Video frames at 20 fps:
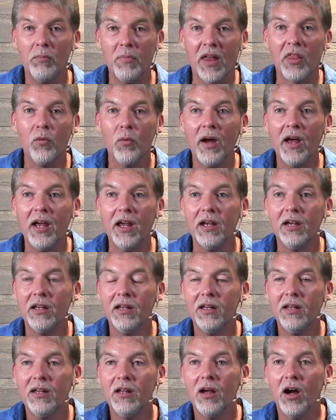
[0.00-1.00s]
By the way,
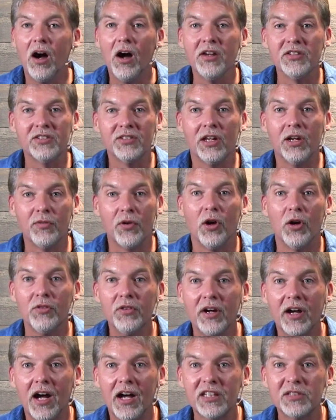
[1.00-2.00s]
us that have heard
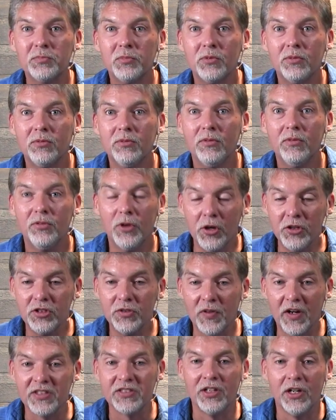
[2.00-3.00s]
the gospel, those
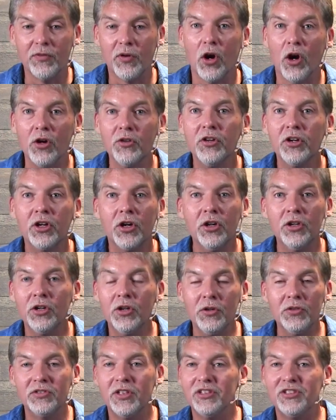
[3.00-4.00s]
of us that have heard the good
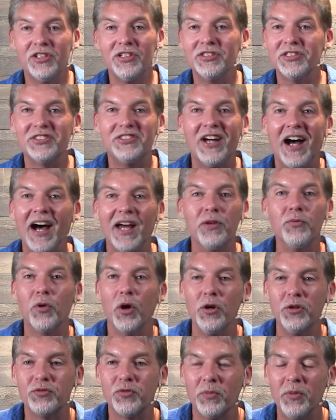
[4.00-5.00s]
news that Jesus died and
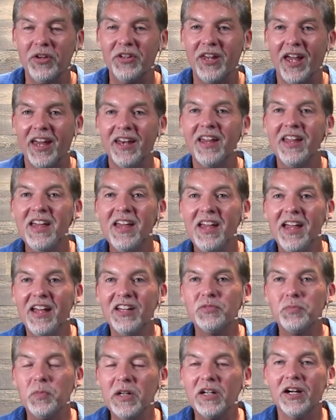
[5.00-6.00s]
rose from the dead,
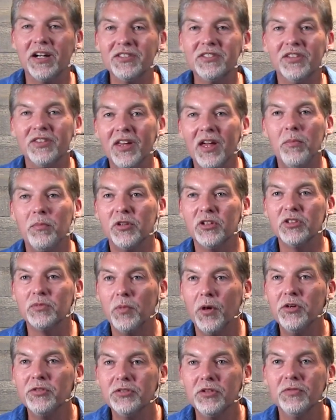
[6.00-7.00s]
it's because of them, because
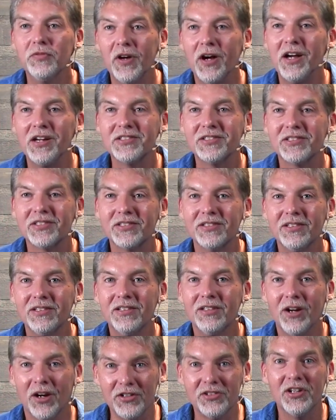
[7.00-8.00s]
most of us
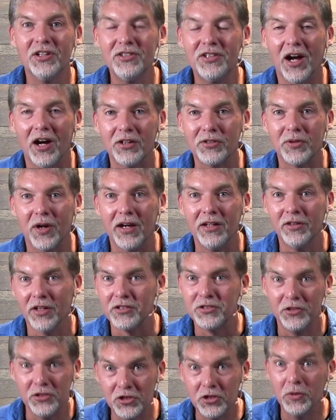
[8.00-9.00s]
are Gentiles, right?
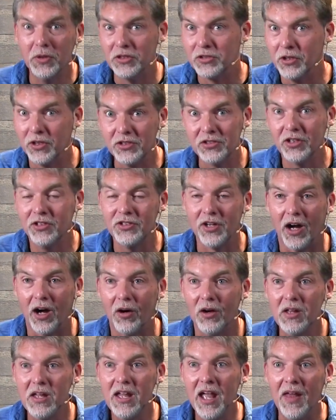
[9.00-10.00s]
Unless you're Jewish, you're a Gentile.
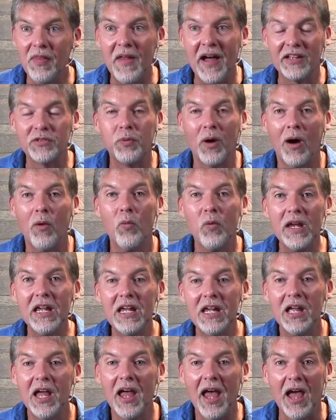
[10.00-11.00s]
And that's why
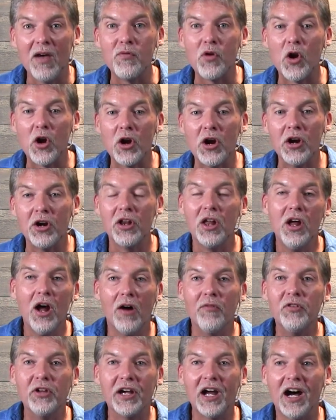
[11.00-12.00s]
we have heard
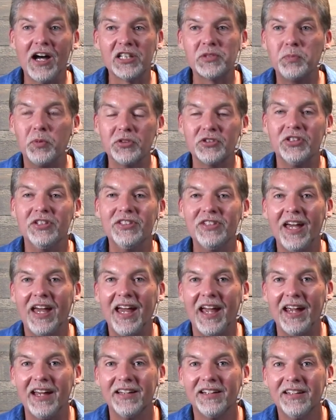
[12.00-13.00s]
of the gospel
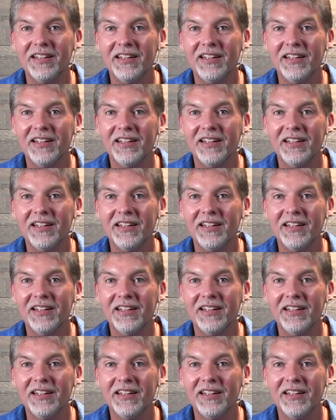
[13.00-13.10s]
today.